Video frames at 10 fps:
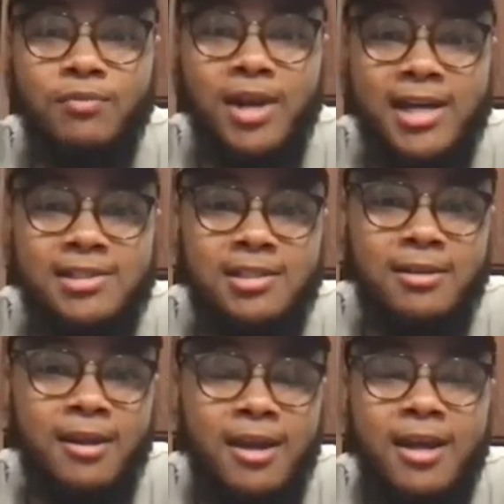Rising.
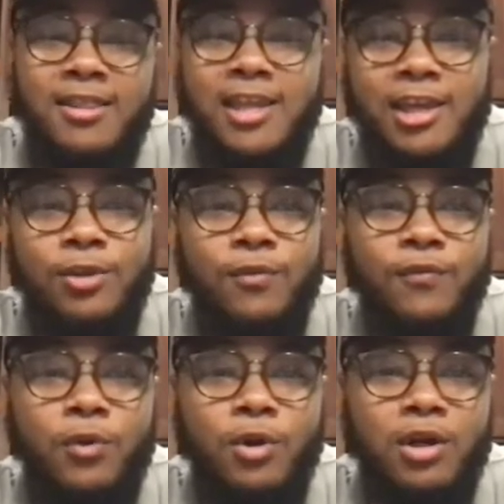Thank you
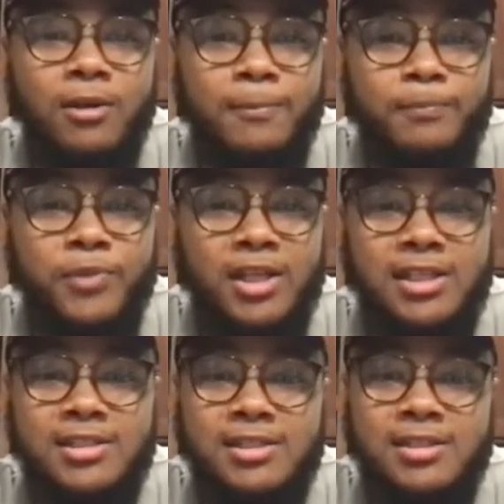for
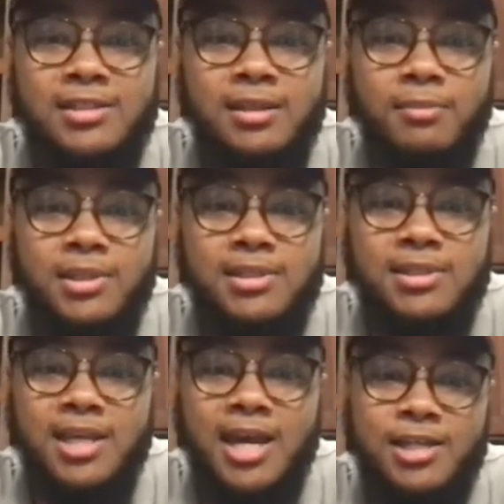listening to the Business
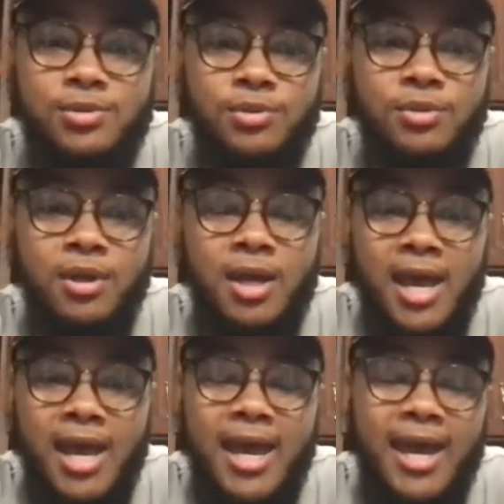Casual.
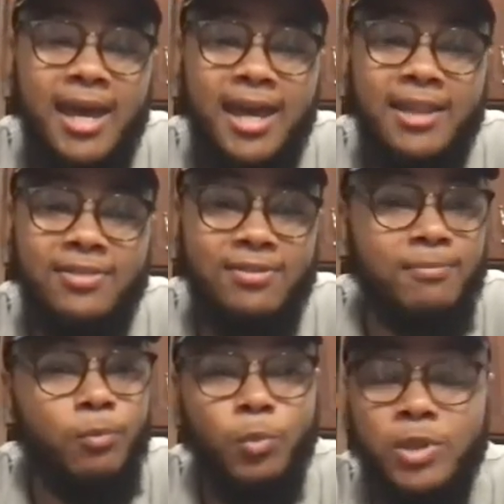And
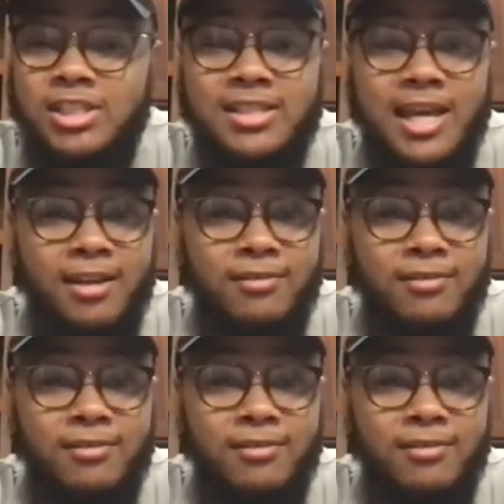we just got to